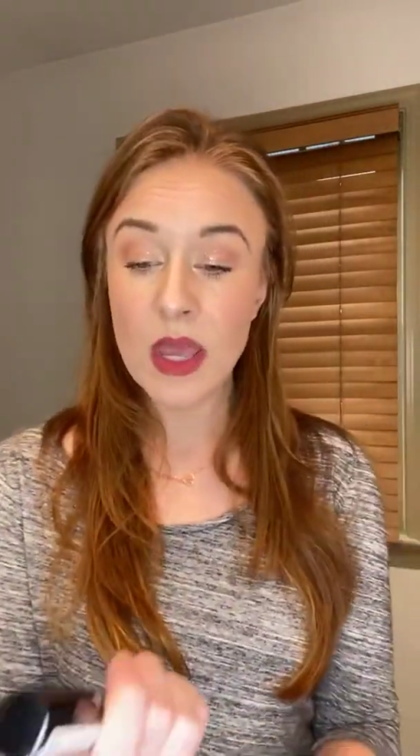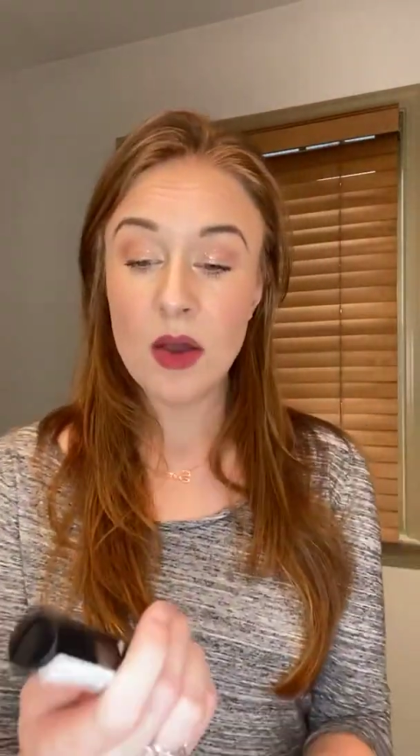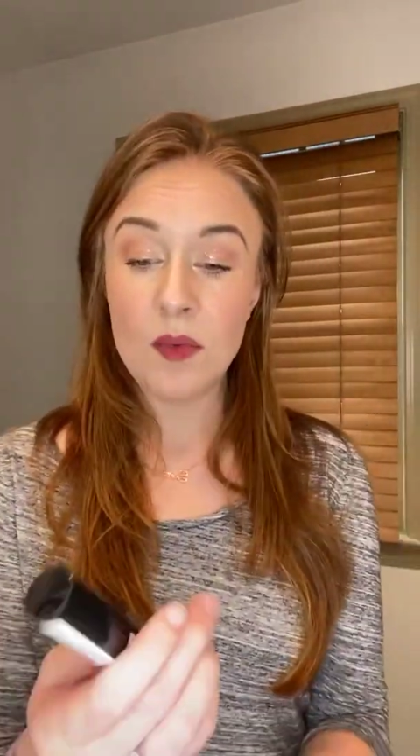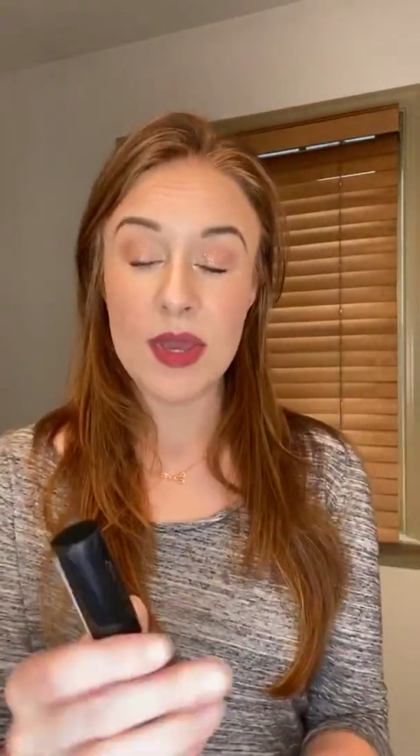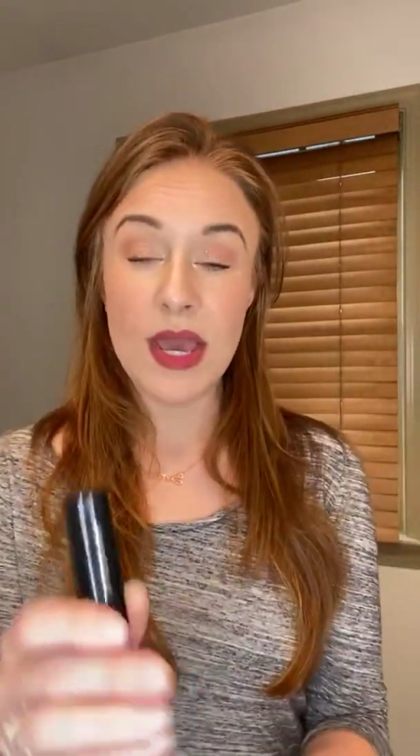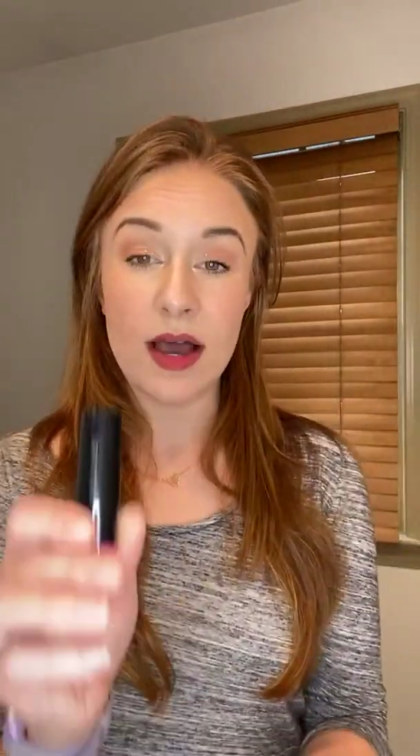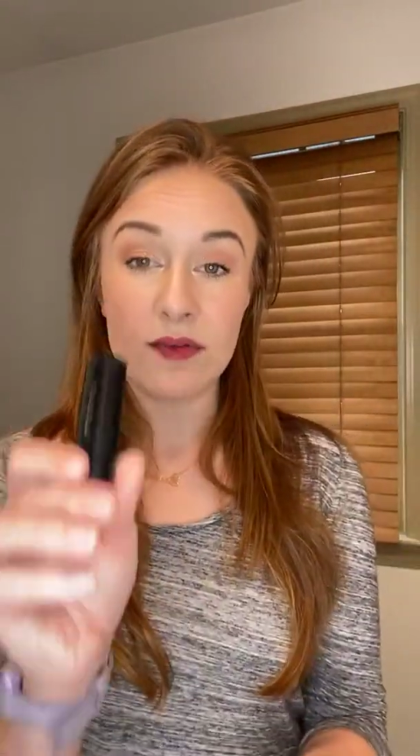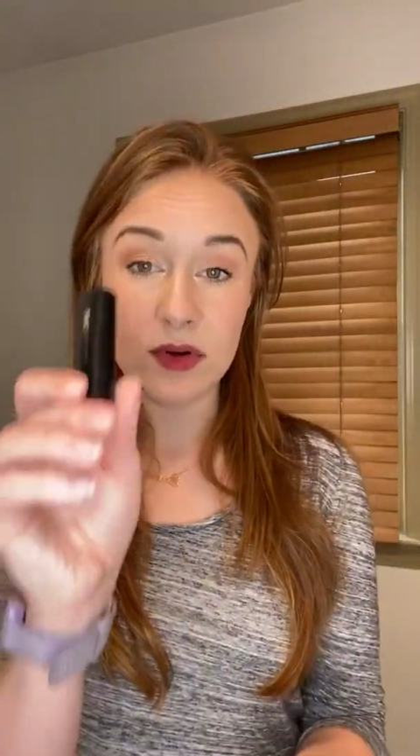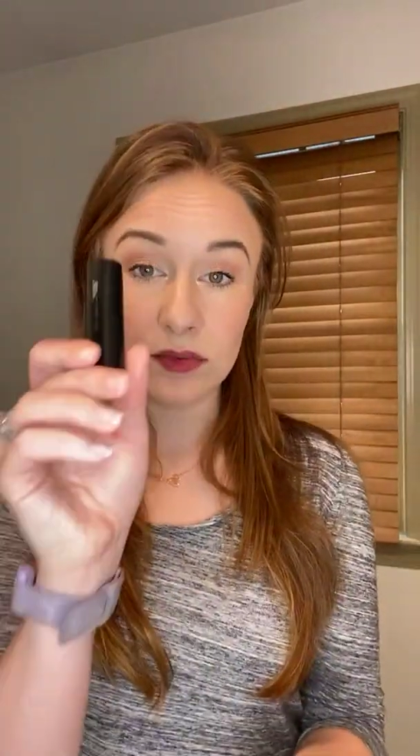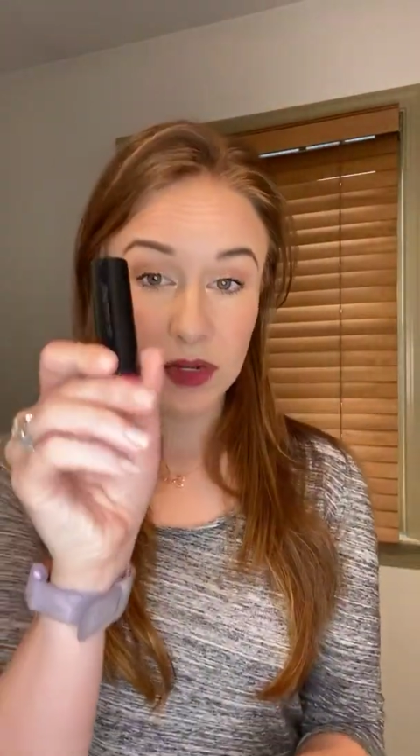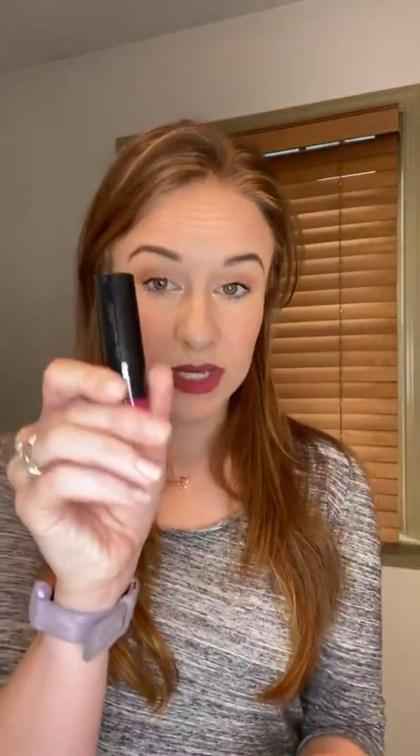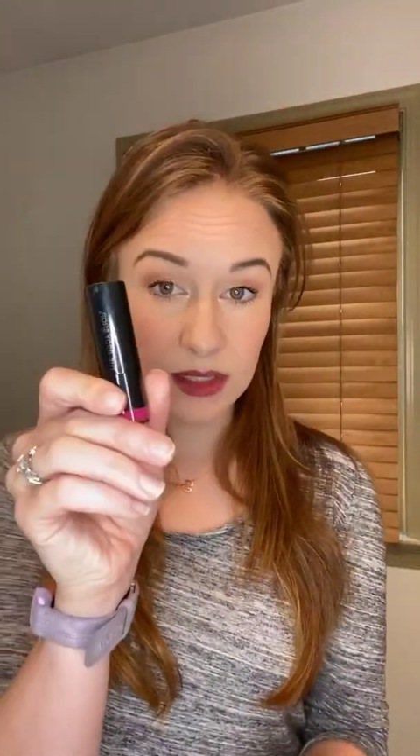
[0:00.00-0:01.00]
We have our
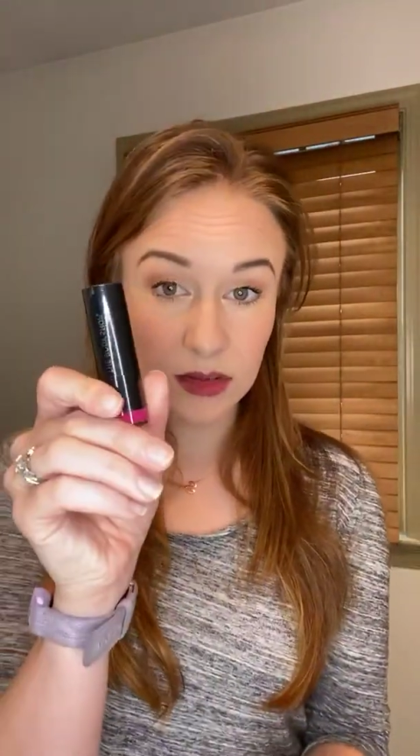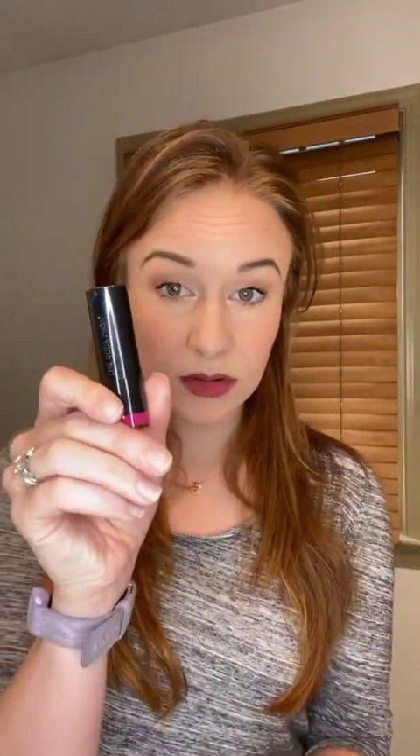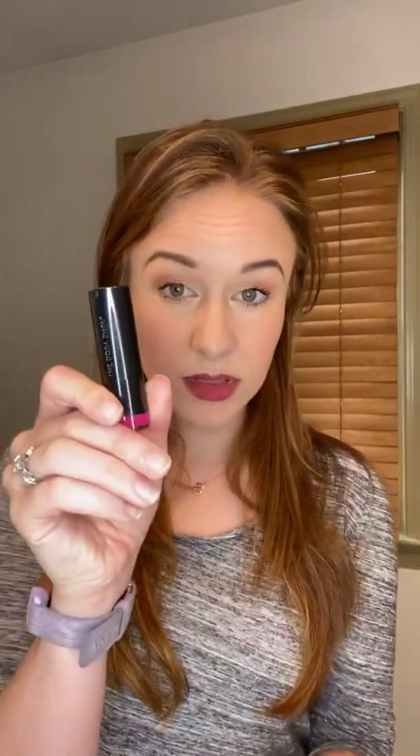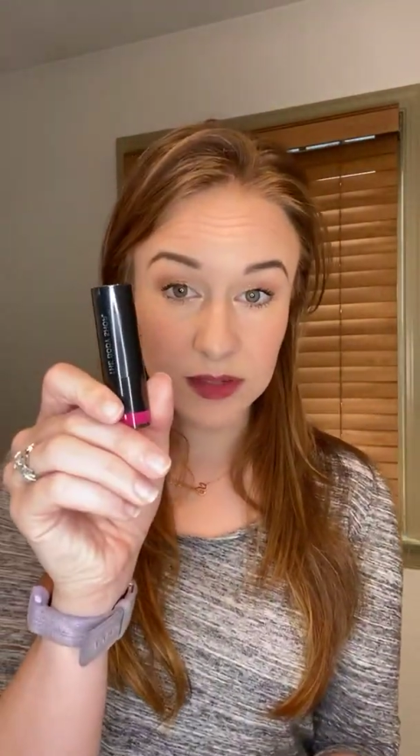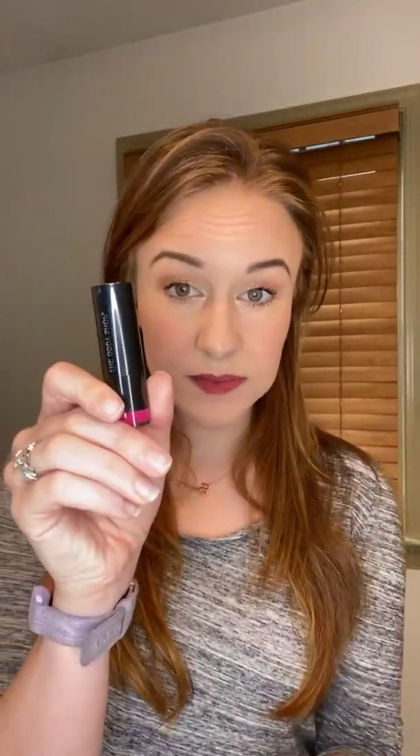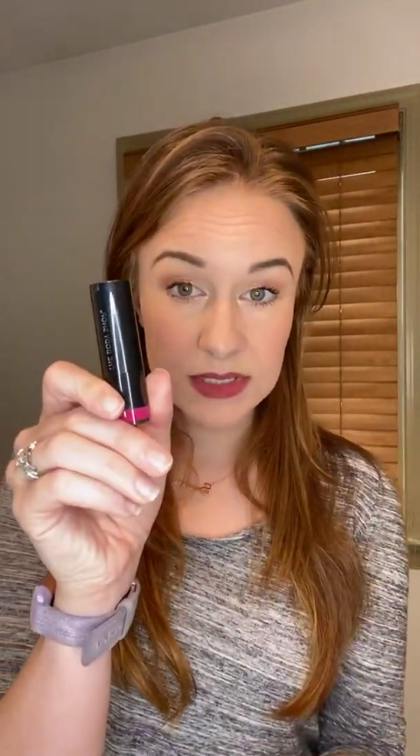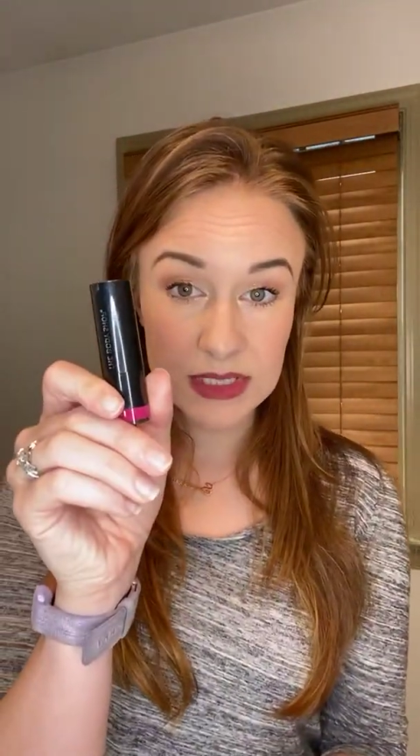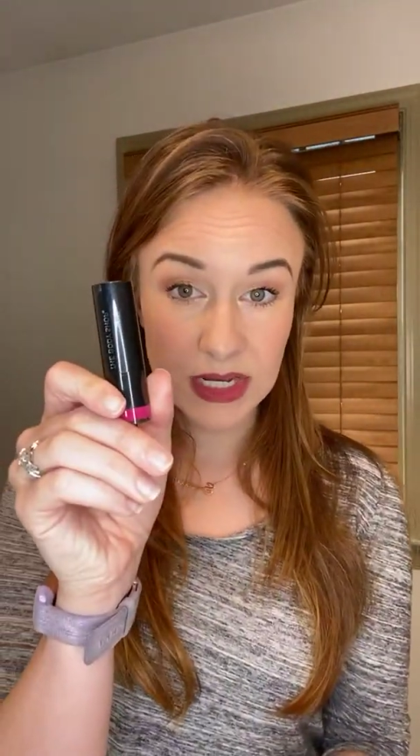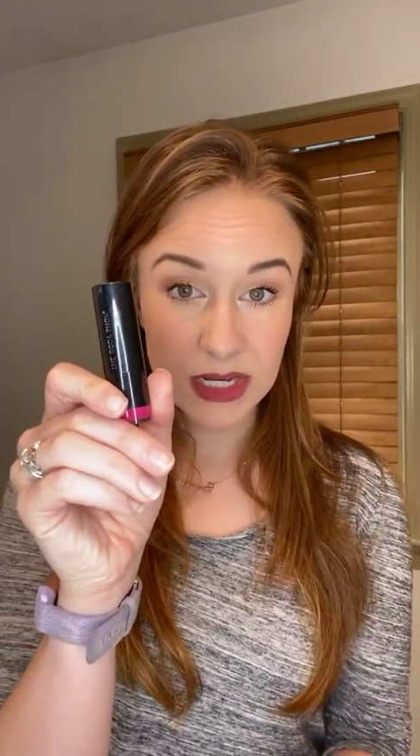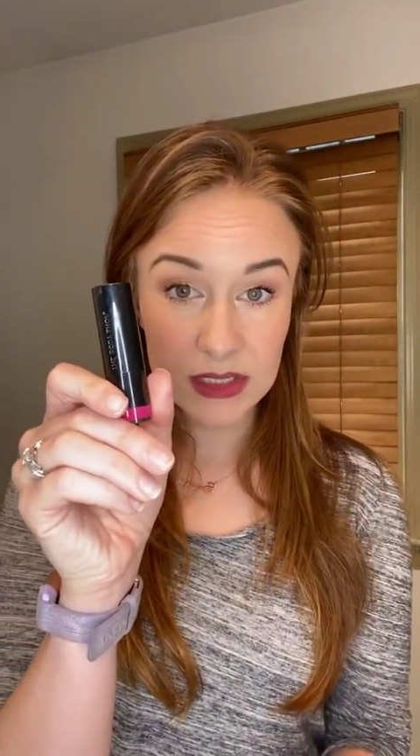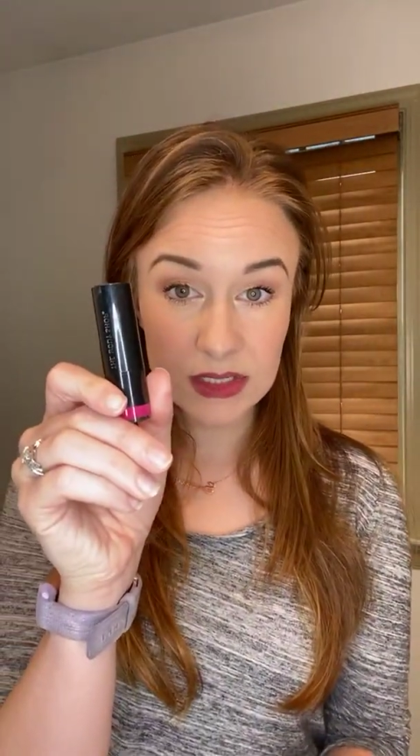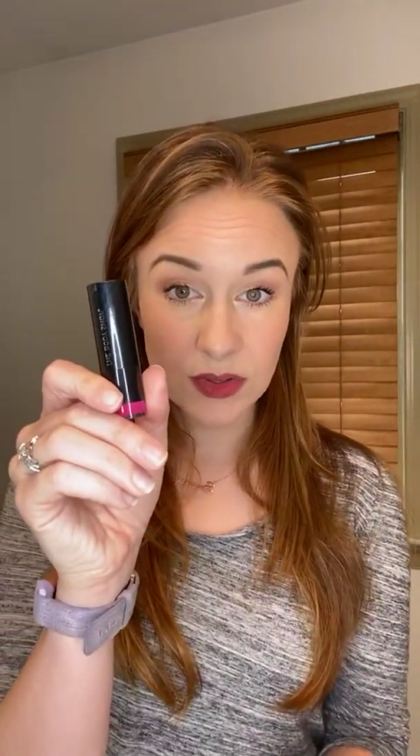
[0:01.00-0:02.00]
regular
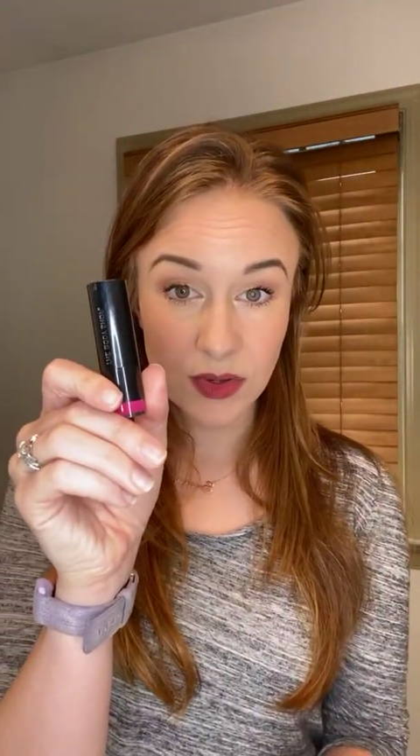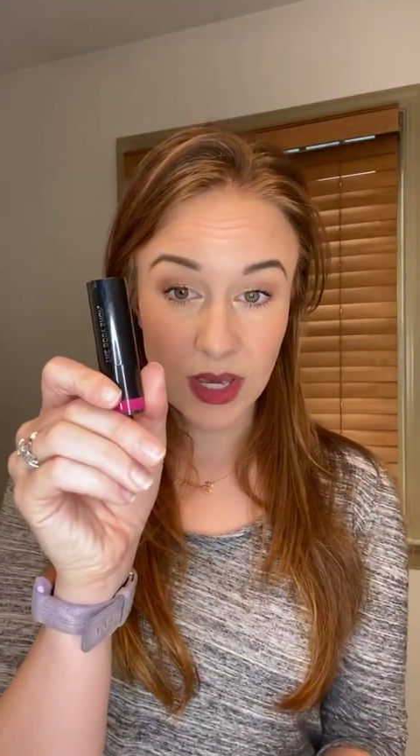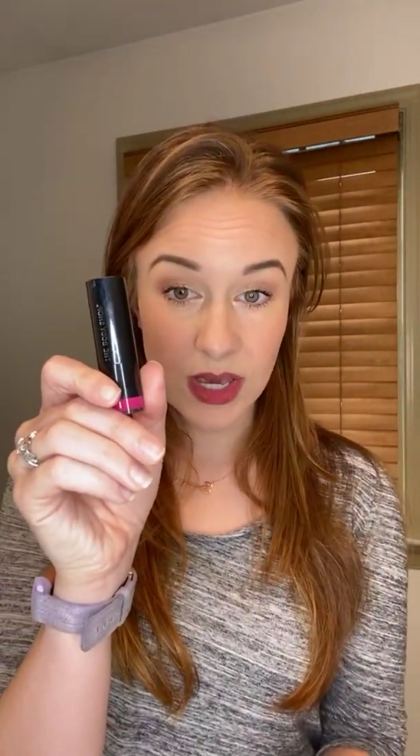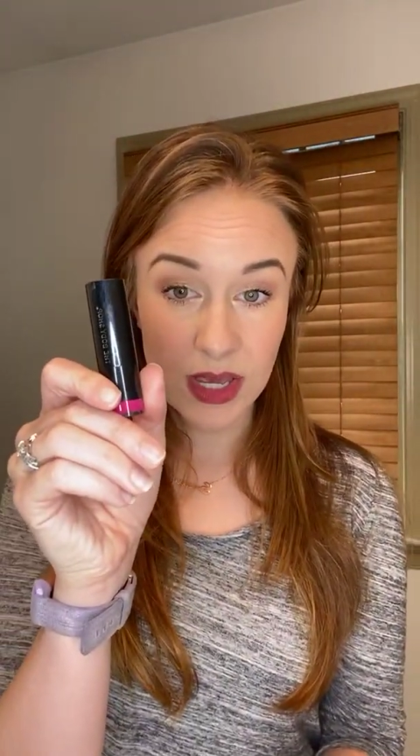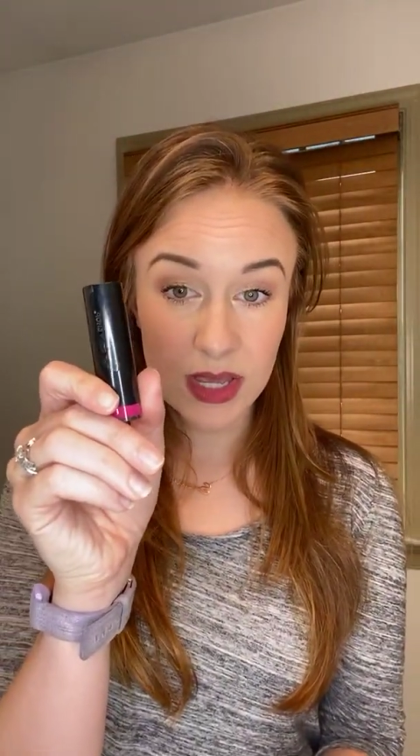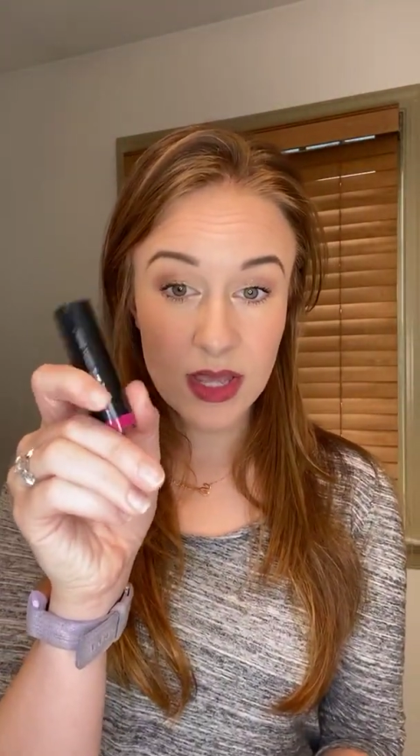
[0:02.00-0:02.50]
lipsticks, okay?